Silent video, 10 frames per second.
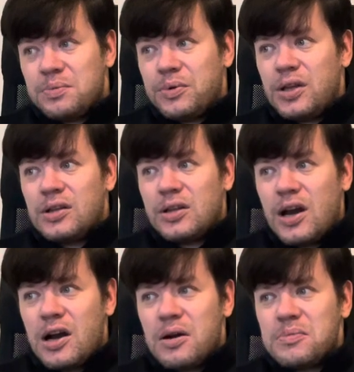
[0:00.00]
in the
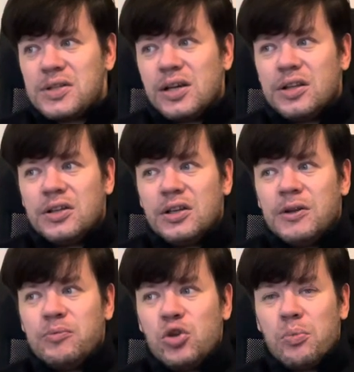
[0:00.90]
terms
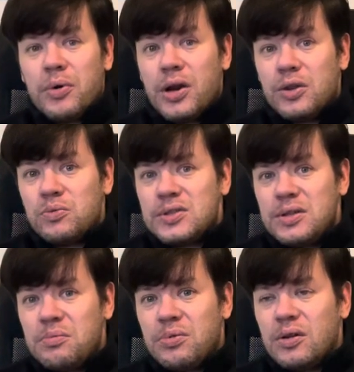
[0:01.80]
that you operate with
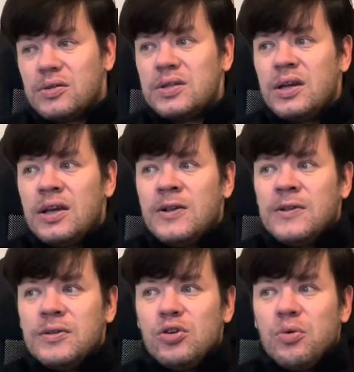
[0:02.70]
symbols,
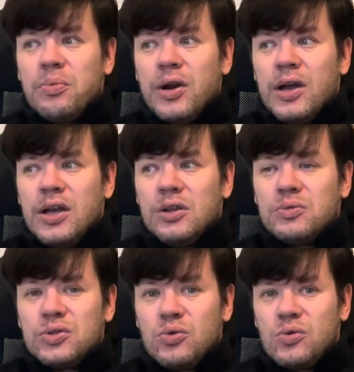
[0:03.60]
you operate
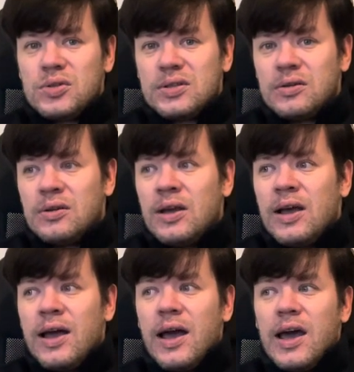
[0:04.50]
with rules,
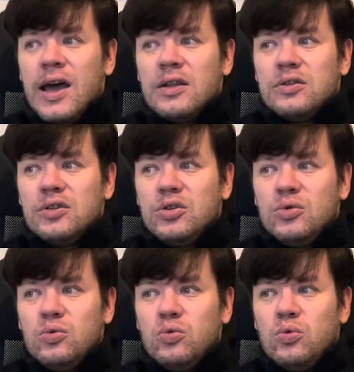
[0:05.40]
and
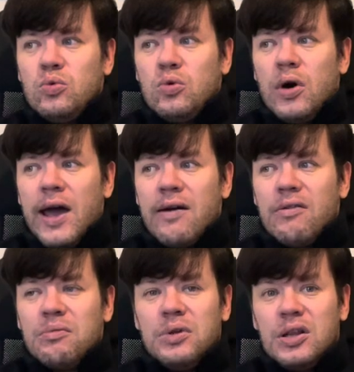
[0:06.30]
you
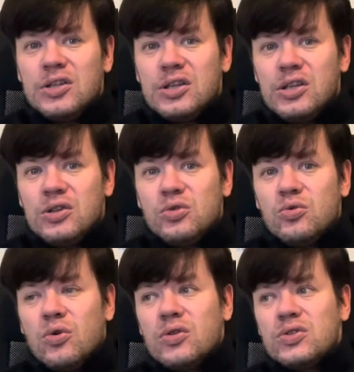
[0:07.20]
have ability
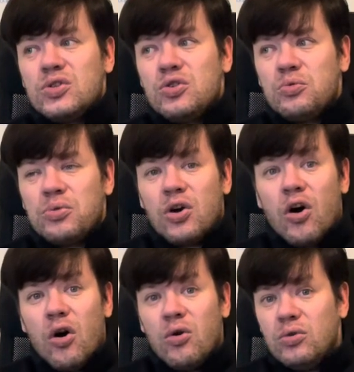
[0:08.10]
to consume
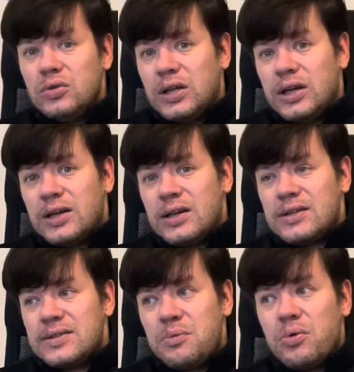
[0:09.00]
your
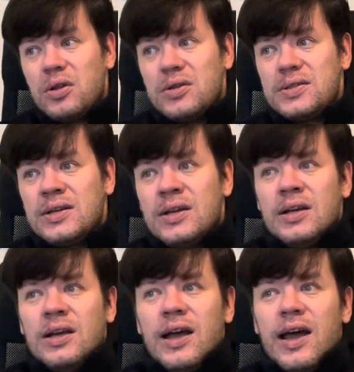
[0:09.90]
own symbols
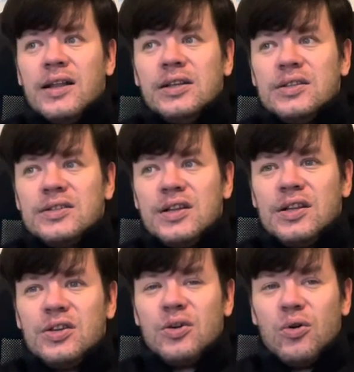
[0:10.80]
and
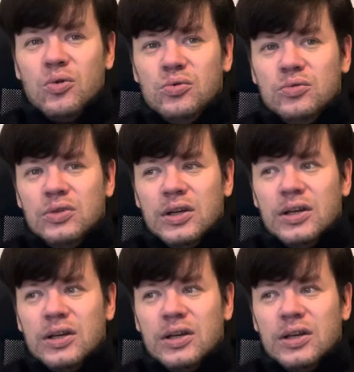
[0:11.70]
understand your own